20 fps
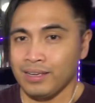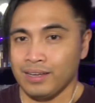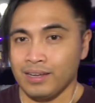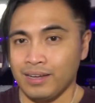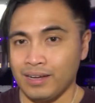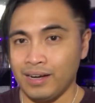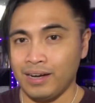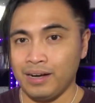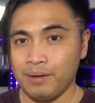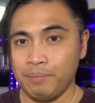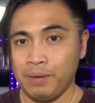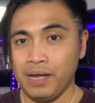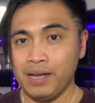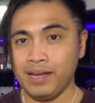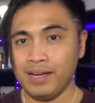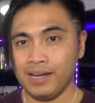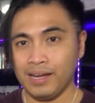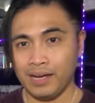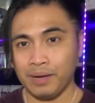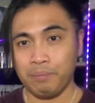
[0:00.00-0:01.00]

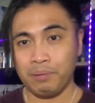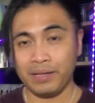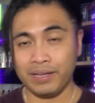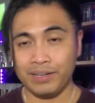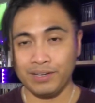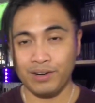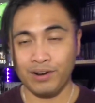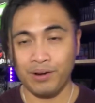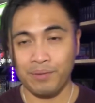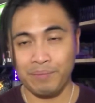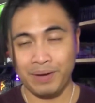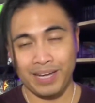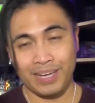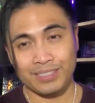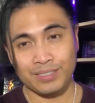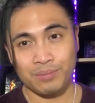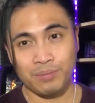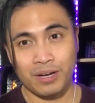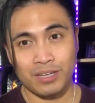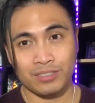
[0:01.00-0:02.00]
I played it on my
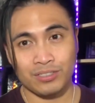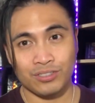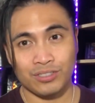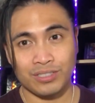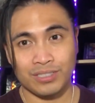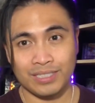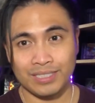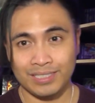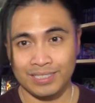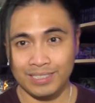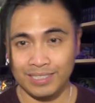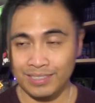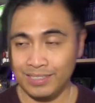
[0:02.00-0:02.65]
Xbox 360.